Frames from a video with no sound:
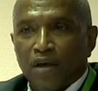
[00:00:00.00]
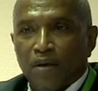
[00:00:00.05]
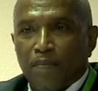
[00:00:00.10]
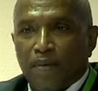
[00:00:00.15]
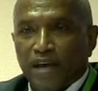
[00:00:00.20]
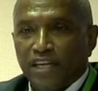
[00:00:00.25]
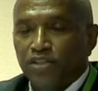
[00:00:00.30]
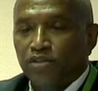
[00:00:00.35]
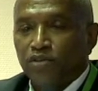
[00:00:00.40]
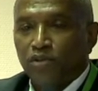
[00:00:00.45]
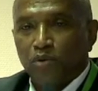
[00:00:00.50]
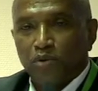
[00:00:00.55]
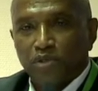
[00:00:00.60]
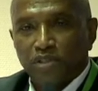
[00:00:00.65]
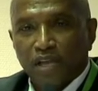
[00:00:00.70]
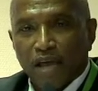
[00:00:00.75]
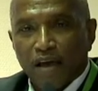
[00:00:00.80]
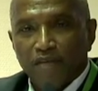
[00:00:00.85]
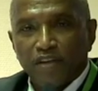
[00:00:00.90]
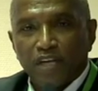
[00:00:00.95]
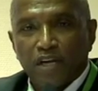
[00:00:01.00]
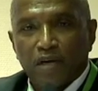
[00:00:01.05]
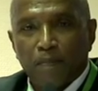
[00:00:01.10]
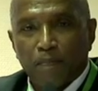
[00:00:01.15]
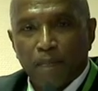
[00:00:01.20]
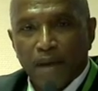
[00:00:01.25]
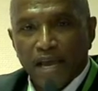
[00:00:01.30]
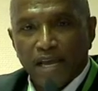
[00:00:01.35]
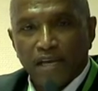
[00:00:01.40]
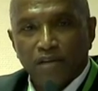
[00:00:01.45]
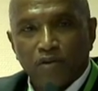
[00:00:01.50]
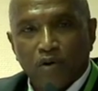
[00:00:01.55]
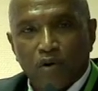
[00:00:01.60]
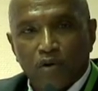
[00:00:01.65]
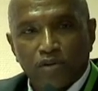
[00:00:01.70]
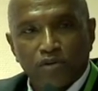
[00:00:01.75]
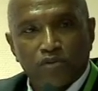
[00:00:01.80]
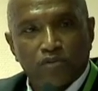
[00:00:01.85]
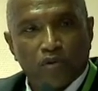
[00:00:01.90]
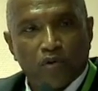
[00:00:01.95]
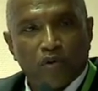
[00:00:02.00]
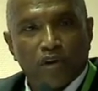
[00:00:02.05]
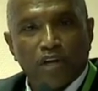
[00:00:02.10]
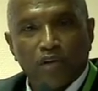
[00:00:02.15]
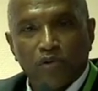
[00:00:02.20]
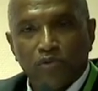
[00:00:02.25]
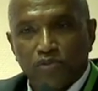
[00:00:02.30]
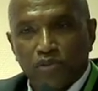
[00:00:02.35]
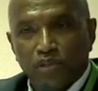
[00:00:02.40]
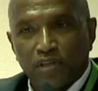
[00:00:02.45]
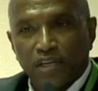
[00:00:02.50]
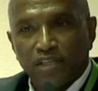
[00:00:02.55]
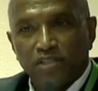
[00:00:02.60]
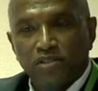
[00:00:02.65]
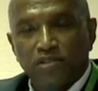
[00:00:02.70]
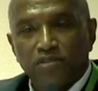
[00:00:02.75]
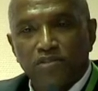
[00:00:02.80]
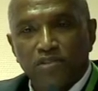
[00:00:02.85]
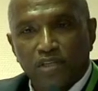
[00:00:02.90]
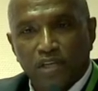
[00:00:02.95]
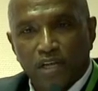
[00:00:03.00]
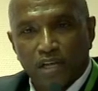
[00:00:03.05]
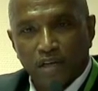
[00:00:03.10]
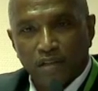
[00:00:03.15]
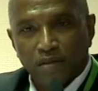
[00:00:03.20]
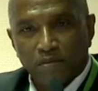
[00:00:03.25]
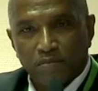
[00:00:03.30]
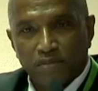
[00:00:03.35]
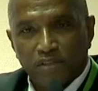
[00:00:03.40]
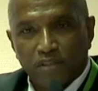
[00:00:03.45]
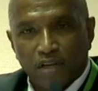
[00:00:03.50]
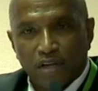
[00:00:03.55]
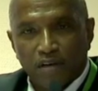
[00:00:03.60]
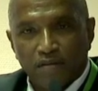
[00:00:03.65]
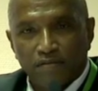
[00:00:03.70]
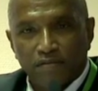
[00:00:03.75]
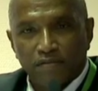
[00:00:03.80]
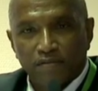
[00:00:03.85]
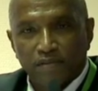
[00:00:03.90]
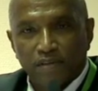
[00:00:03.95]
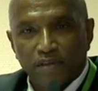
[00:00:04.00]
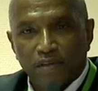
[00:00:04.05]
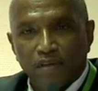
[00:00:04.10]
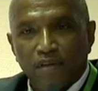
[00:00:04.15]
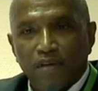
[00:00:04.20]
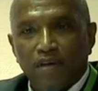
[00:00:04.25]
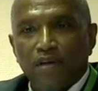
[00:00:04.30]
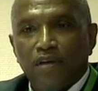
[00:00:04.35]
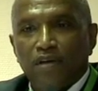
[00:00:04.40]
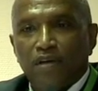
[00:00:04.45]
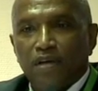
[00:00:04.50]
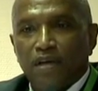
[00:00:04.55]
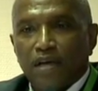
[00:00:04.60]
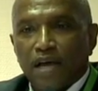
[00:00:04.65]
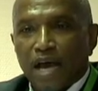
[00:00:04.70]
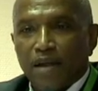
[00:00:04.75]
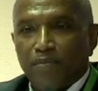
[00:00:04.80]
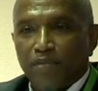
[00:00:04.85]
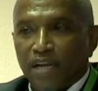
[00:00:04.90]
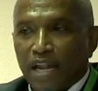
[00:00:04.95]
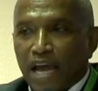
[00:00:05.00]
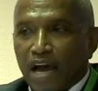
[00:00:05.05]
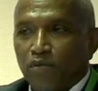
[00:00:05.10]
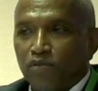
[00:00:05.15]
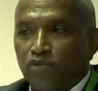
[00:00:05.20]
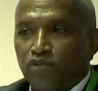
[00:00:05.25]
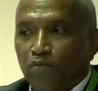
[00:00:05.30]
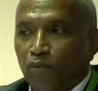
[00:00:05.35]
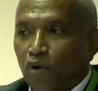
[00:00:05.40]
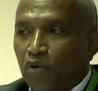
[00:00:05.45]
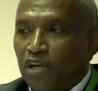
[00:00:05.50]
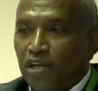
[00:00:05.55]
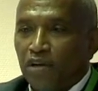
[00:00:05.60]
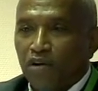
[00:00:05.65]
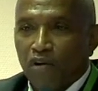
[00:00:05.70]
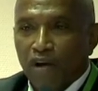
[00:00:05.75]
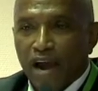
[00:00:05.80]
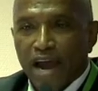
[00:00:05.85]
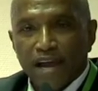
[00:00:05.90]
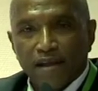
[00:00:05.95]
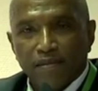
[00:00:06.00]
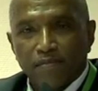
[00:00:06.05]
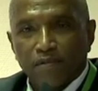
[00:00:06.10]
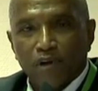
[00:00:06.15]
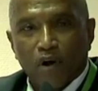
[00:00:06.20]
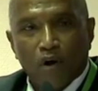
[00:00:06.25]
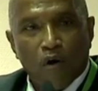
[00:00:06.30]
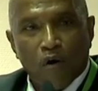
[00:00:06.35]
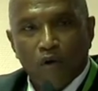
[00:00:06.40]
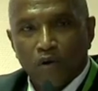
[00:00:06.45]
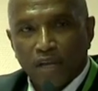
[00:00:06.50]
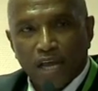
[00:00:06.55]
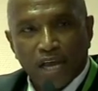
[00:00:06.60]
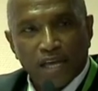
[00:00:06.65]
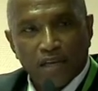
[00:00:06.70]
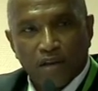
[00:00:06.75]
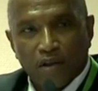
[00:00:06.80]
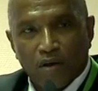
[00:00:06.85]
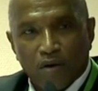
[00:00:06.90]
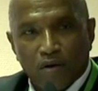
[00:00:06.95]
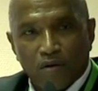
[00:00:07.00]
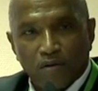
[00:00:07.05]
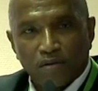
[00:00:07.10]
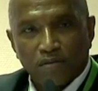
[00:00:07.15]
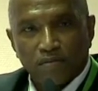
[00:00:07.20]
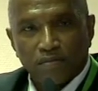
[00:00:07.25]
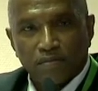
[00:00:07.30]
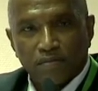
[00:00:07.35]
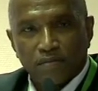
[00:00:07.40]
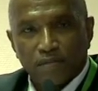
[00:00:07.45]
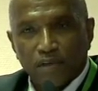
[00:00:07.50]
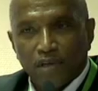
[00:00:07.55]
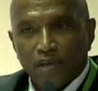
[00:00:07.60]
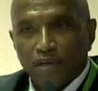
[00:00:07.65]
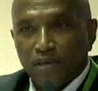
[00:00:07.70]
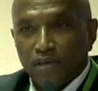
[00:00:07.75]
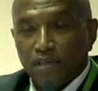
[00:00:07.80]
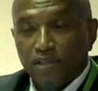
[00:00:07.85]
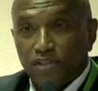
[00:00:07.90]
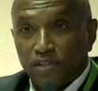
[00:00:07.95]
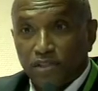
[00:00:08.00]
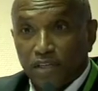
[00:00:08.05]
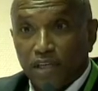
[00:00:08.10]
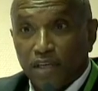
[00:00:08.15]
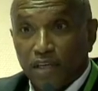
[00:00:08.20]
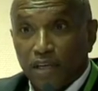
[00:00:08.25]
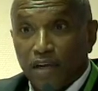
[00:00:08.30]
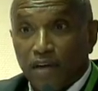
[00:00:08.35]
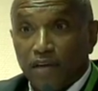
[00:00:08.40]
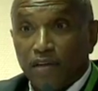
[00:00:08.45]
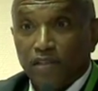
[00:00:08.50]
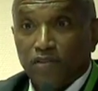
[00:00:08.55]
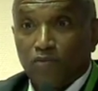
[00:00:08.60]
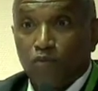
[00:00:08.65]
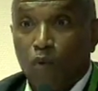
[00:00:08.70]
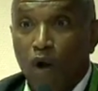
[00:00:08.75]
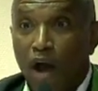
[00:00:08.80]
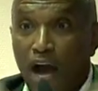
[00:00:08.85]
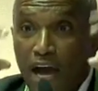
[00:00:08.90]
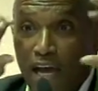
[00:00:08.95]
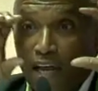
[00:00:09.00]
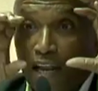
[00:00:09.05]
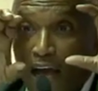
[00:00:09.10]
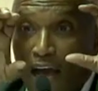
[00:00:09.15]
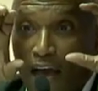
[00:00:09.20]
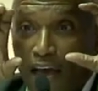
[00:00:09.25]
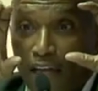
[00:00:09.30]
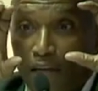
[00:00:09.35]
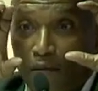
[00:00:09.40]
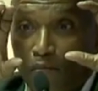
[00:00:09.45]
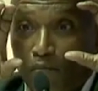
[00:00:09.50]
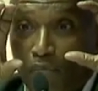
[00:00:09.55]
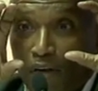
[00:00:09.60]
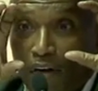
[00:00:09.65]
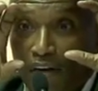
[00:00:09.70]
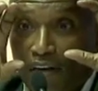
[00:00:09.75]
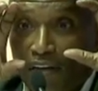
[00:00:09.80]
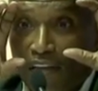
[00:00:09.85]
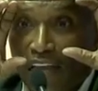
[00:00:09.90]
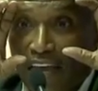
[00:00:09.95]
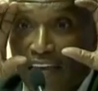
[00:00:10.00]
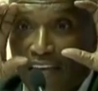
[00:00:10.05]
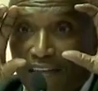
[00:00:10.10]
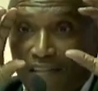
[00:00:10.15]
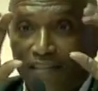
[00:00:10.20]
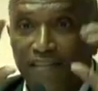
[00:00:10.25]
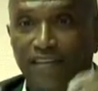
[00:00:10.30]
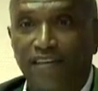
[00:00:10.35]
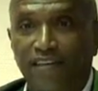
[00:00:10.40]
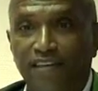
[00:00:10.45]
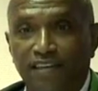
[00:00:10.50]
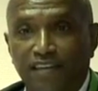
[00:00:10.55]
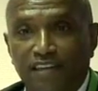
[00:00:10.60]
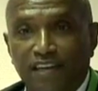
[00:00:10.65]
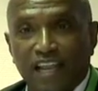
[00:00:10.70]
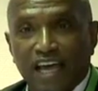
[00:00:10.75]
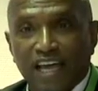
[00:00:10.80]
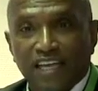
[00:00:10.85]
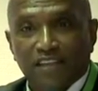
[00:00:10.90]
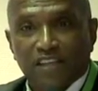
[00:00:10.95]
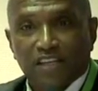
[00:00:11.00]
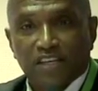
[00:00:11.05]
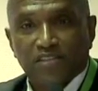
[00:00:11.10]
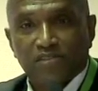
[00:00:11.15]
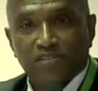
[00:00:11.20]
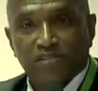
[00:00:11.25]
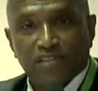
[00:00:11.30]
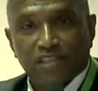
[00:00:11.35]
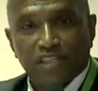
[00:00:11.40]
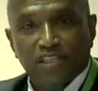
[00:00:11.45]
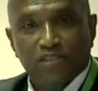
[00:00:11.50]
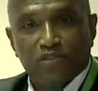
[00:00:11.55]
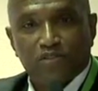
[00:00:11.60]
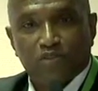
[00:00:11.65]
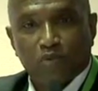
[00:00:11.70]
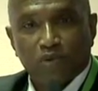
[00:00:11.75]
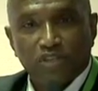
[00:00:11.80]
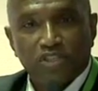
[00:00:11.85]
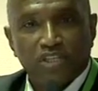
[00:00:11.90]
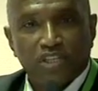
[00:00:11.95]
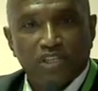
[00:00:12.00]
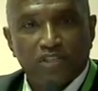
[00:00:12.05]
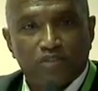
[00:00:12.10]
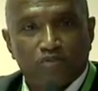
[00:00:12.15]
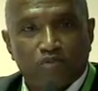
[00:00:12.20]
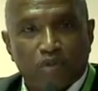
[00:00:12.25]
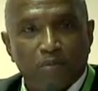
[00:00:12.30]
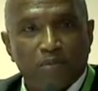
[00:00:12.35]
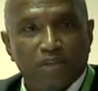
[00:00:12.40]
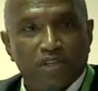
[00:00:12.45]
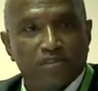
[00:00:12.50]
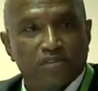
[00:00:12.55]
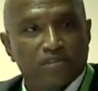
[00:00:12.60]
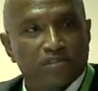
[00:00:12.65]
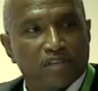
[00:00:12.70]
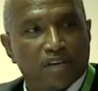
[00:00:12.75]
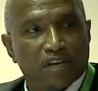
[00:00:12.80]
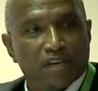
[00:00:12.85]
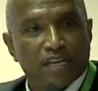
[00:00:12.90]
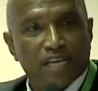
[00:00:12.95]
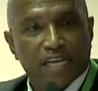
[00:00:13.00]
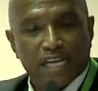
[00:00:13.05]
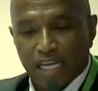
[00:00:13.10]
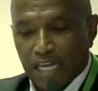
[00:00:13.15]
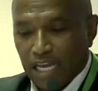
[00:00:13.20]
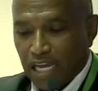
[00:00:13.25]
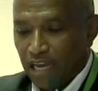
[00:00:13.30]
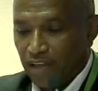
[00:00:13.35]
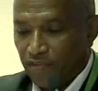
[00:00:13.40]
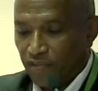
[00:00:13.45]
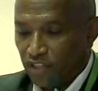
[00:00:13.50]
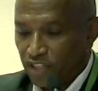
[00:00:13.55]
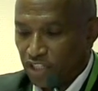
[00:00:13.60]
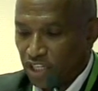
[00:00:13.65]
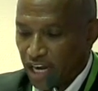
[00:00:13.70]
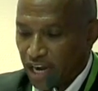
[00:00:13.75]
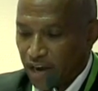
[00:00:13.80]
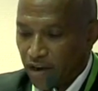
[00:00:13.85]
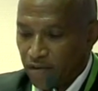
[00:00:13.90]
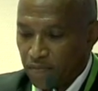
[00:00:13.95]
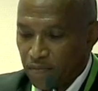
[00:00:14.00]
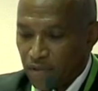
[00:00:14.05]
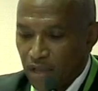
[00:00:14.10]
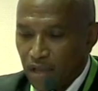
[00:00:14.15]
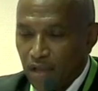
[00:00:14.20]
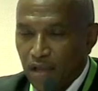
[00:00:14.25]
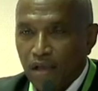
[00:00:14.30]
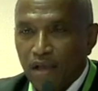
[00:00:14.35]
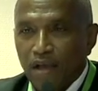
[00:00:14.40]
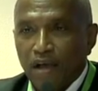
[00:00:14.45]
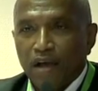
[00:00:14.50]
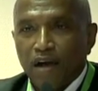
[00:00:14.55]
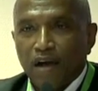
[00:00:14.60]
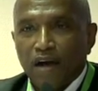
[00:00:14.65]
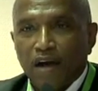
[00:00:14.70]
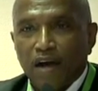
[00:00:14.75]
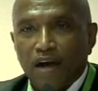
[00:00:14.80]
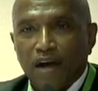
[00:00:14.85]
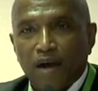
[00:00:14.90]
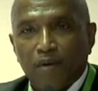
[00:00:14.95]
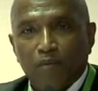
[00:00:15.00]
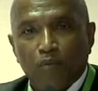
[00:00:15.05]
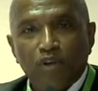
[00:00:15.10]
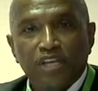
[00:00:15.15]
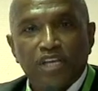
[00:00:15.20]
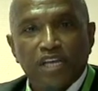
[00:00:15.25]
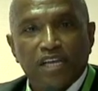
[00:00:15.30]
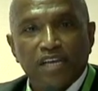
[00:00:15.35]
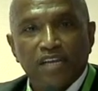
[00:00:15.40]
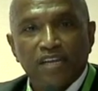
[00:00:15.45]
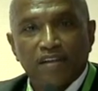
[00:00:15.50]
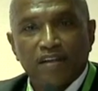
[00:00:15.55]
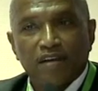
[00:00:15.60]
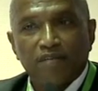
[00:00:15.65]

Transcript: patient who was having command auditory hallucinations to kill himself. Had been out smoking crack all night long. He's sitting there, he's wide-eyed and bug-like like this. He's twitching, tremulous in the chair. I could get